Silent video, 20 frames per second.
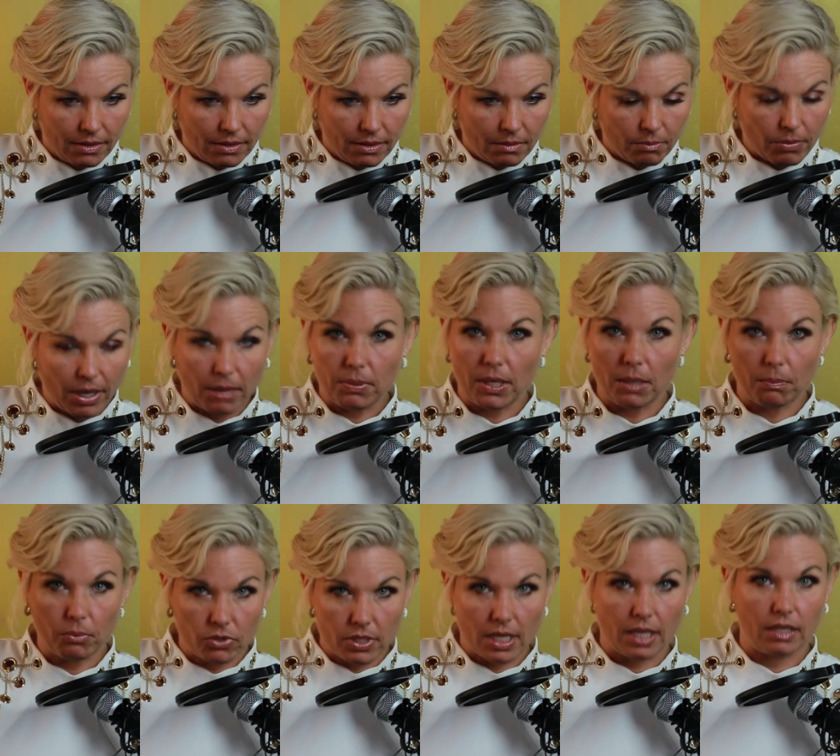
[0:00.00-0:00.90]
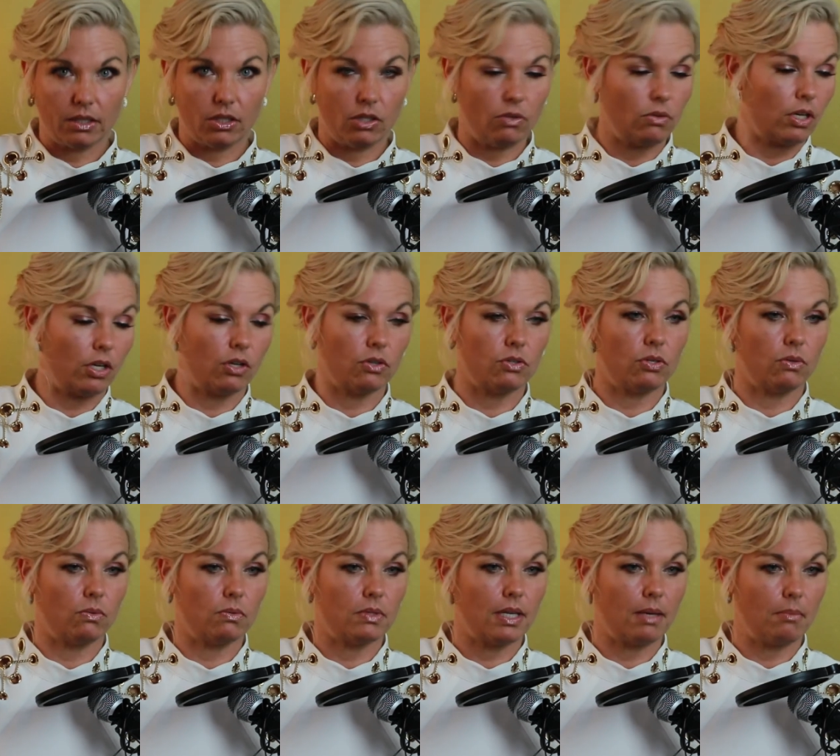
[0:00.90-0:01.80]
by people telling you that you're too
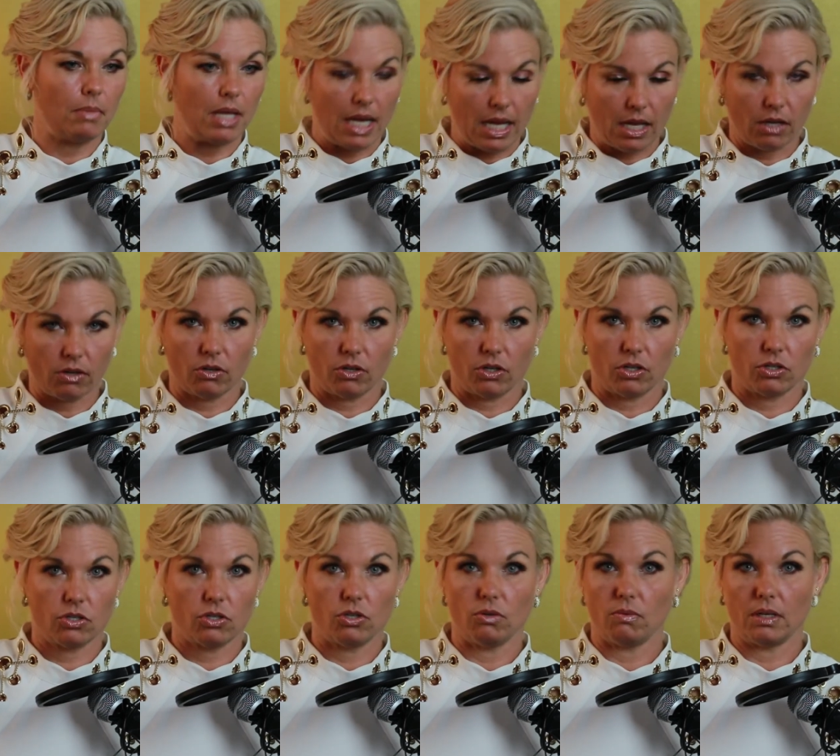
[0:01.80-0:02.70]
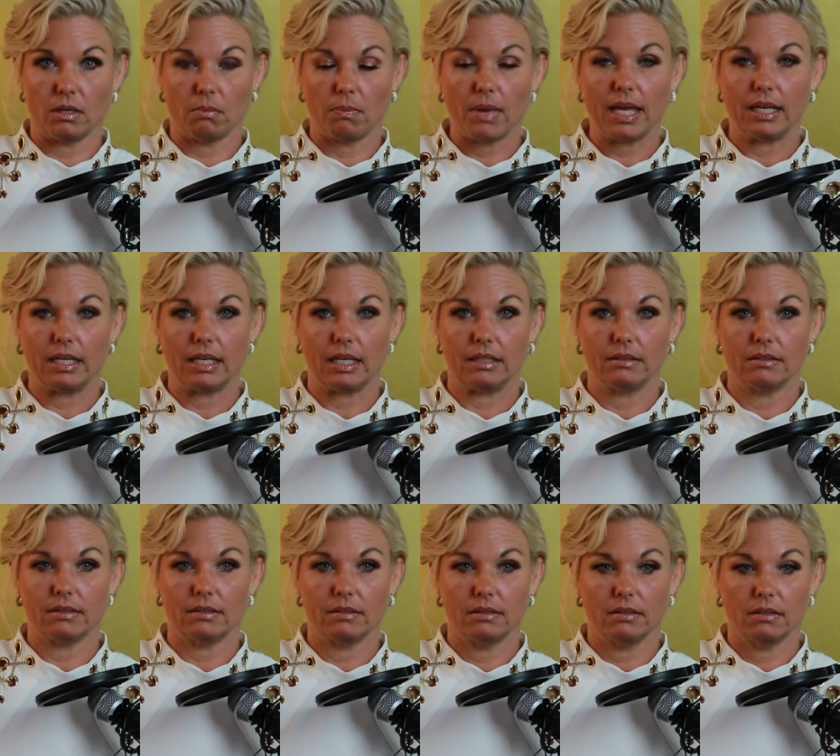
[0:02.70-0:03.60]
intimidating or you're too independent.
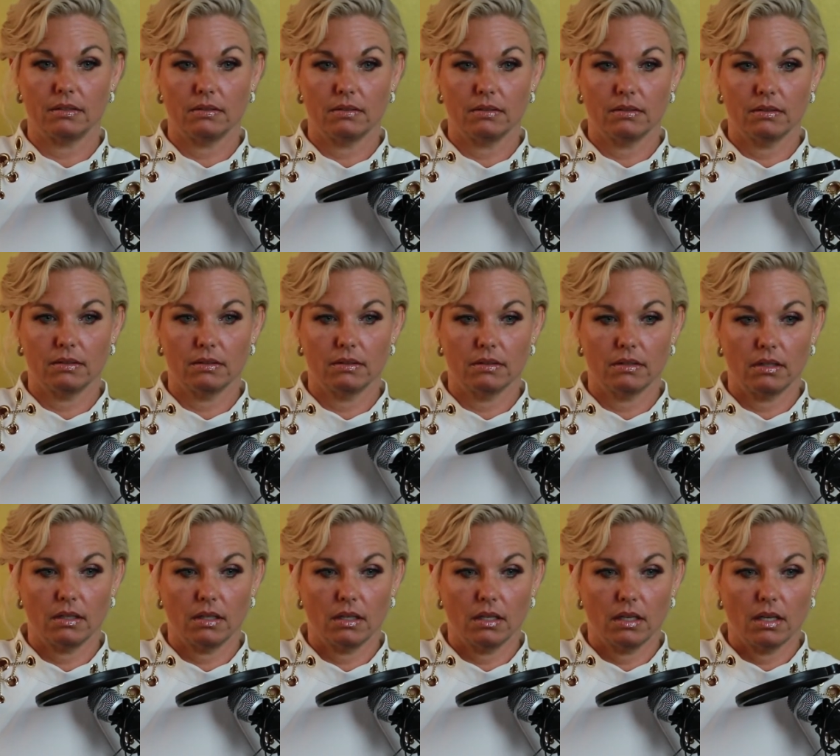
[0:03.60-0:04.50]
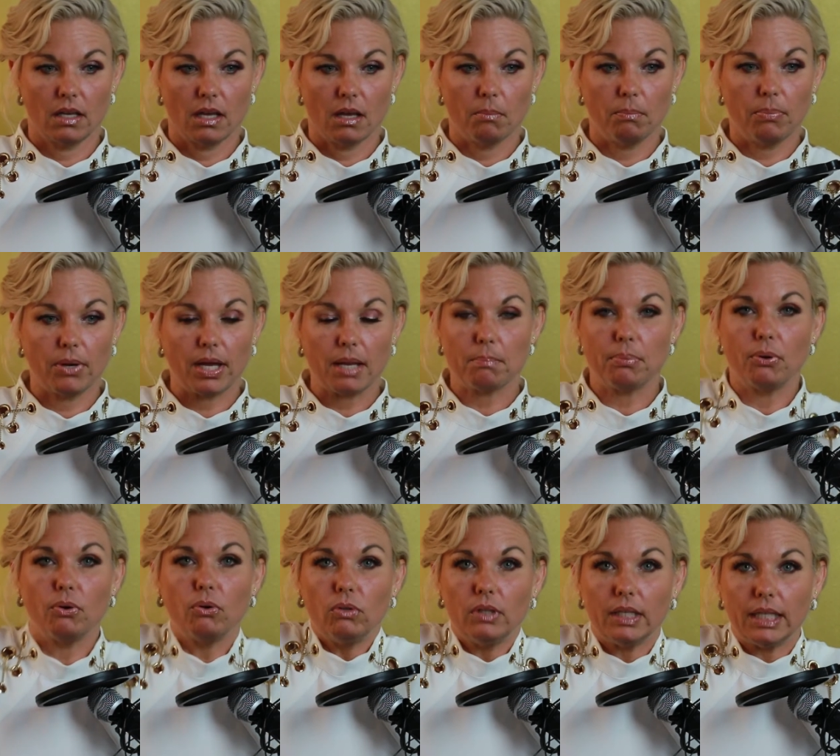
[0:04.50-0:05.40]
But
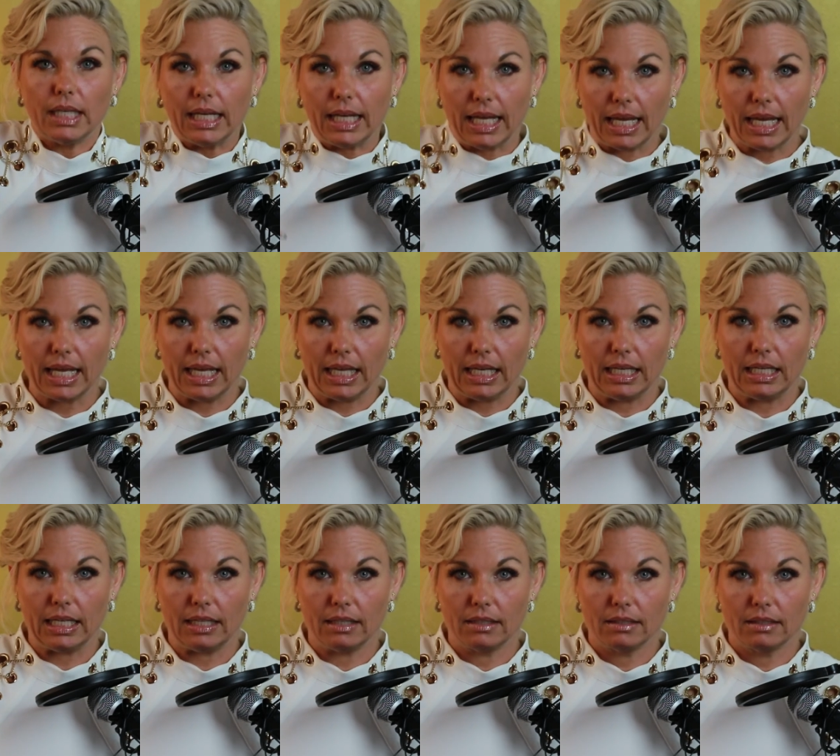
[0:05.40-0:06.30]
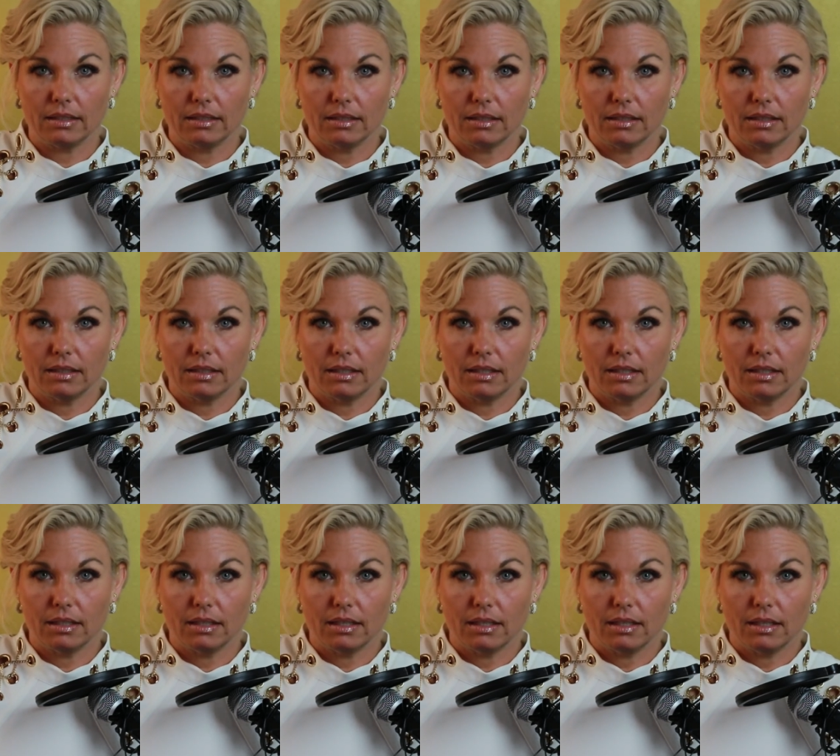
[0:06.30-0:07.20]
pulling it in
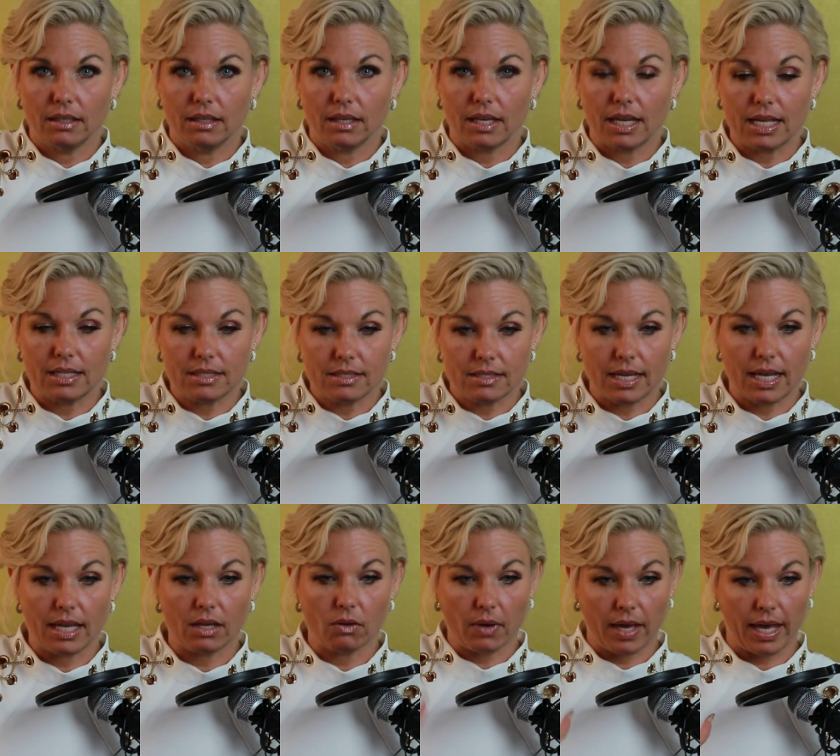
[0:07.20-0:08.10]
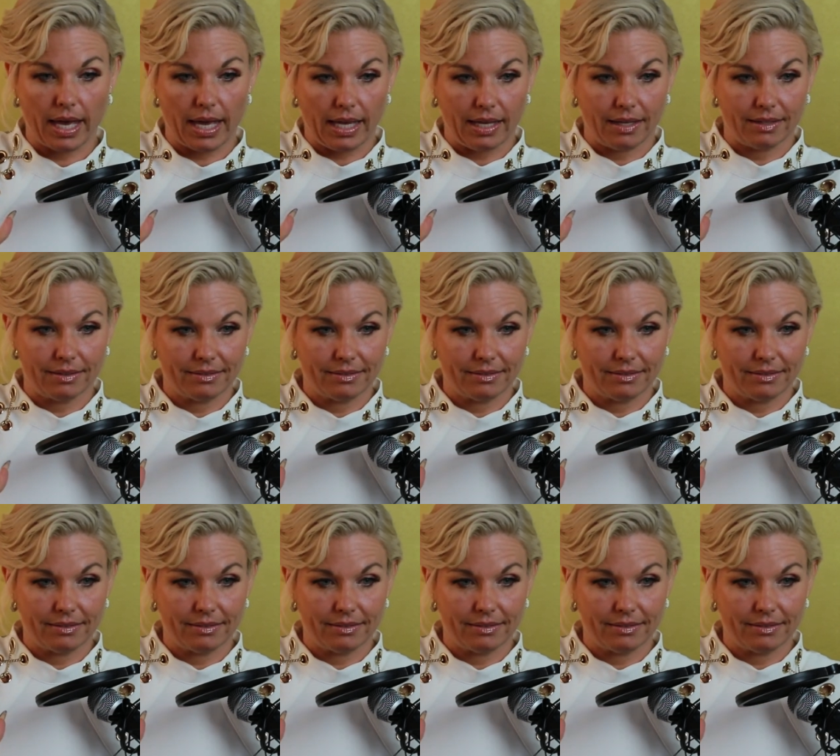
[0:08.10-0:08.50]
and saying, okay,